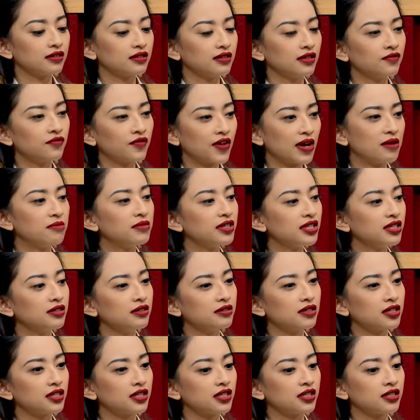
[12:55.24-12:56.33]
the family
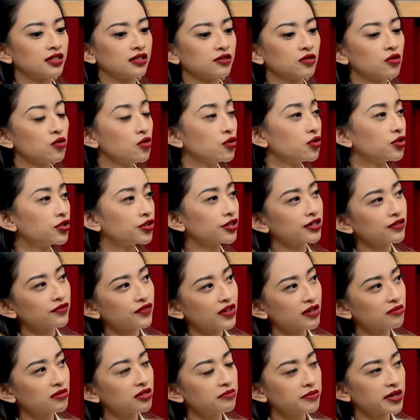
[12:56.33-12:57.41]
uh, core the
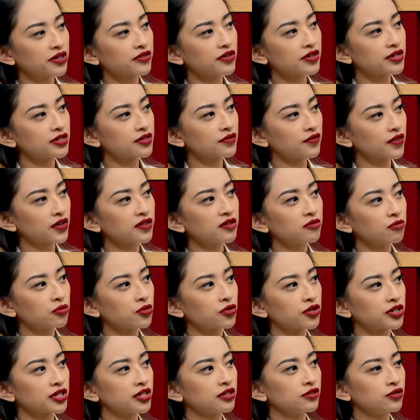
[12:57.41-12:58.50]
family background is very
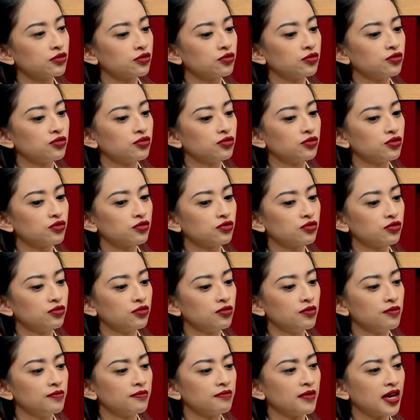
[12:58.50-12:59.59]
important to
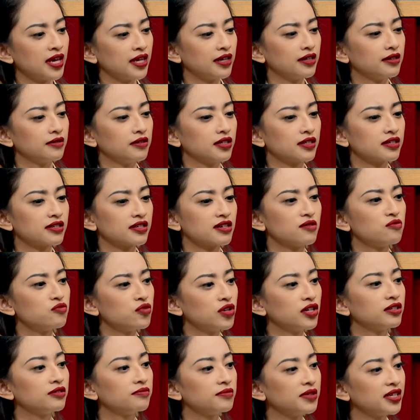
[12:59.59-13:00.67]
to make
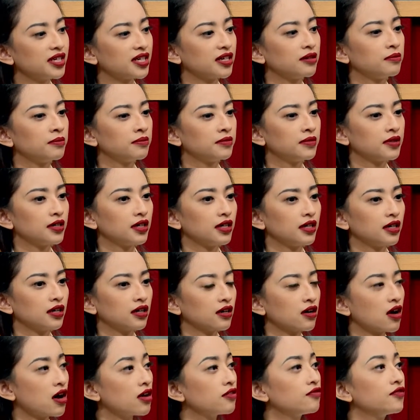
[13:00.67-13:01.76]
someone become
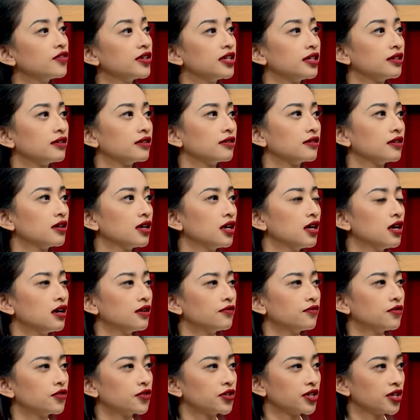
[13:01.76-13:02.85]
confident
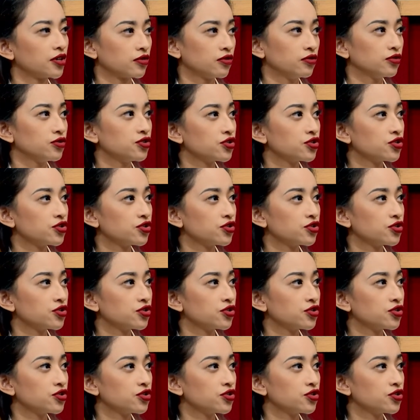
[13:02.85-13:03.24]
for their own